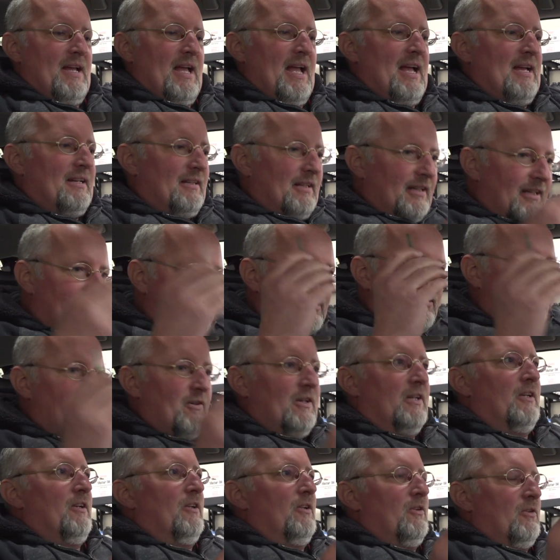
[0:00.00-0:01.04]
and it
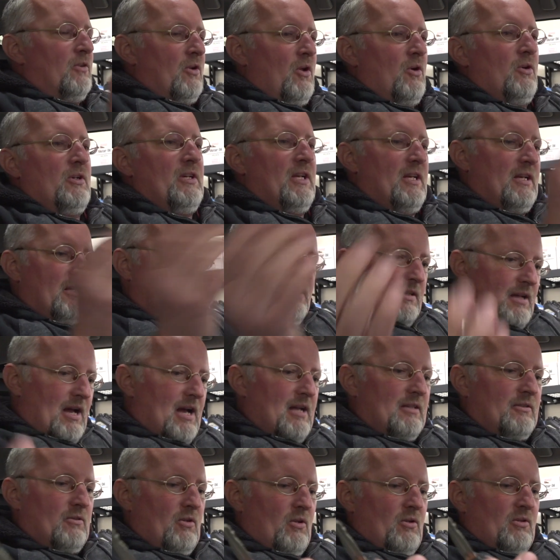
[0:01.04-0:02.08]
will lock and
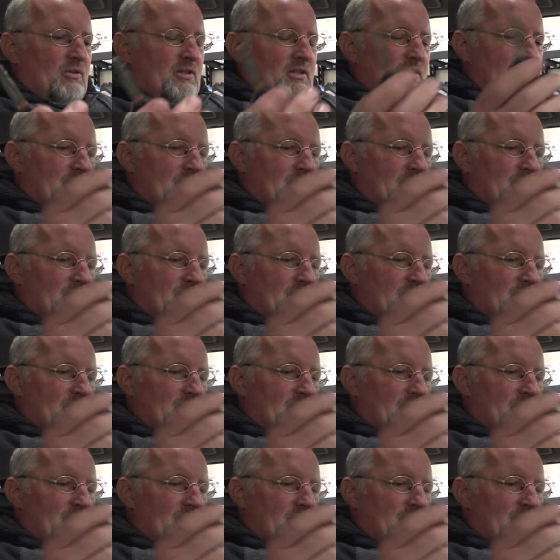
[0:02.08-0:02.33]
unlock